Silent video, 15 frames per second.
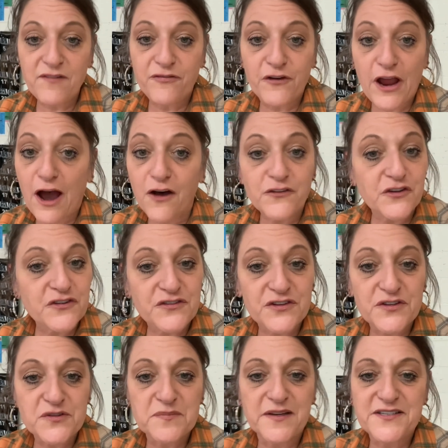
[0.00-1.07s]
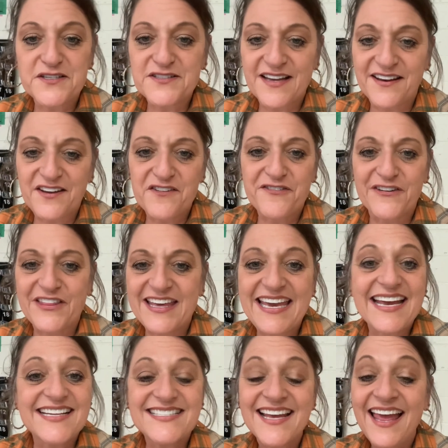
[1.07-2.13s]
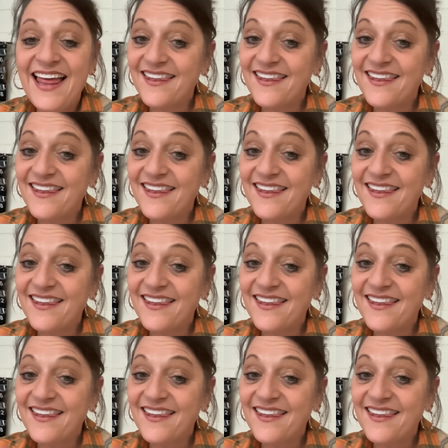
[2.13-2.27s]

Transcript: for y'all just as much as I do for the kids?